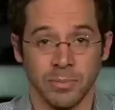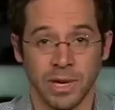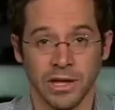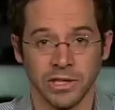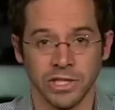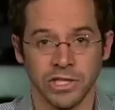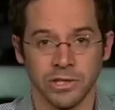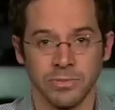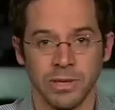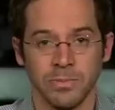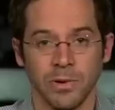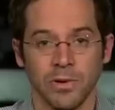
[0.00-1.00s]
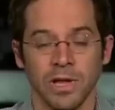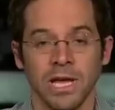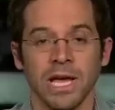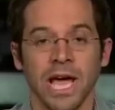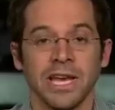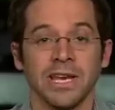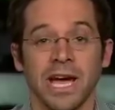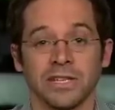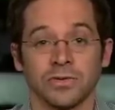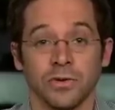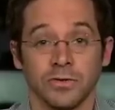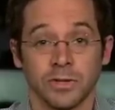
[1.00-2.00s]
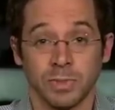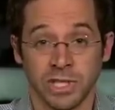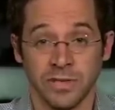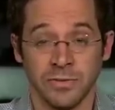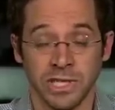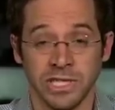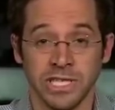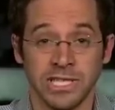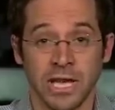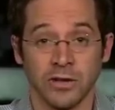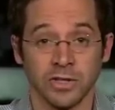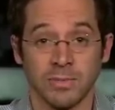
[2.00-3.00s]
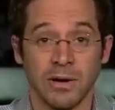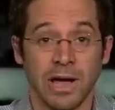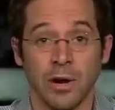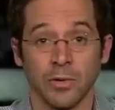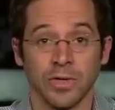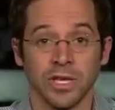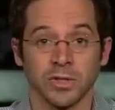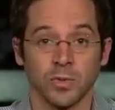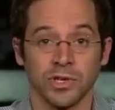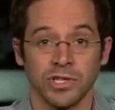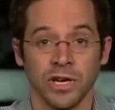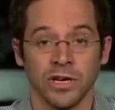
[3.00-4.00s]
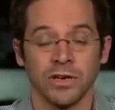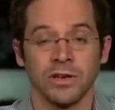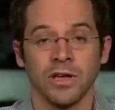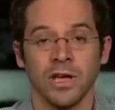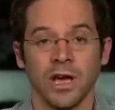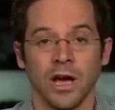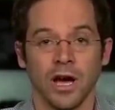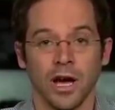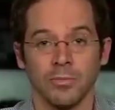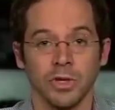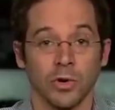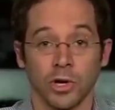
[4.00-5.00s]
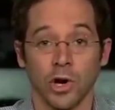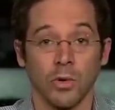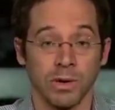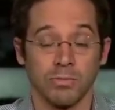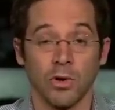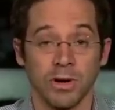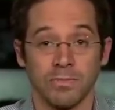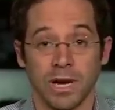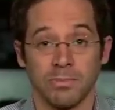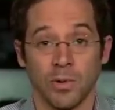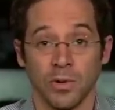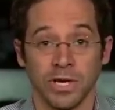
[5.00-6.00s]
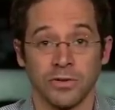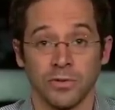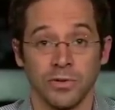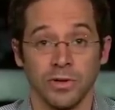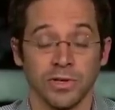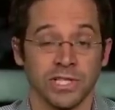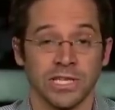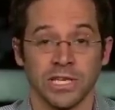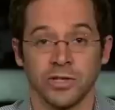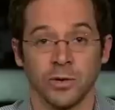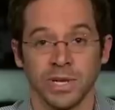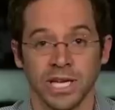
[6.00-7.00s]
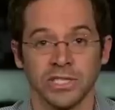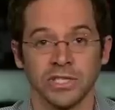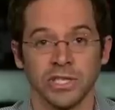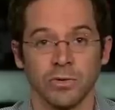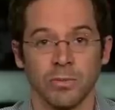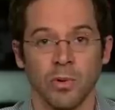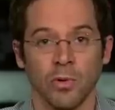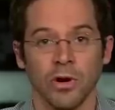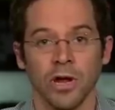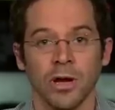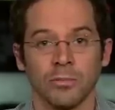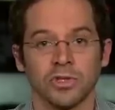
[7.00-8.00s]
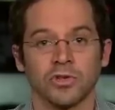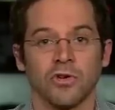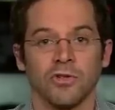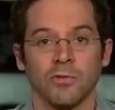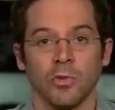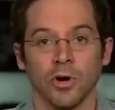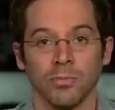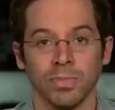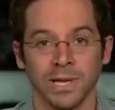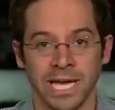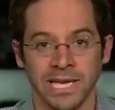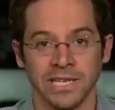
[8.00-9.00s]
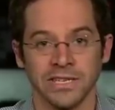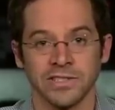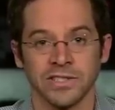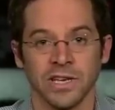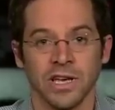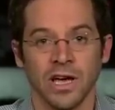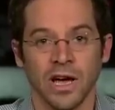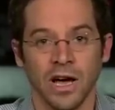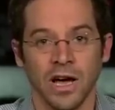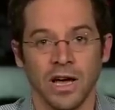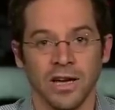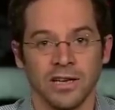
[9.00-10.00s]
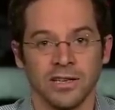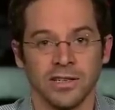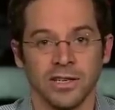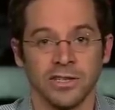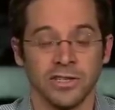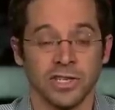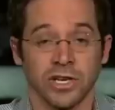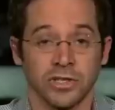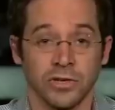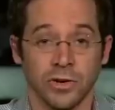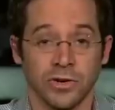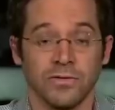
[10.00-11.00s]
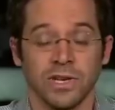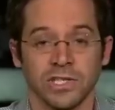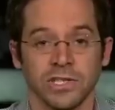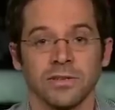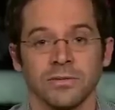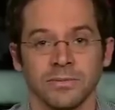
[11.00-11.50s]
apologies to people and not sort of specific details about how things were done, or going point by point through the U.S. Anti-Doping Agency report, but sort of more blanket discussion or confession.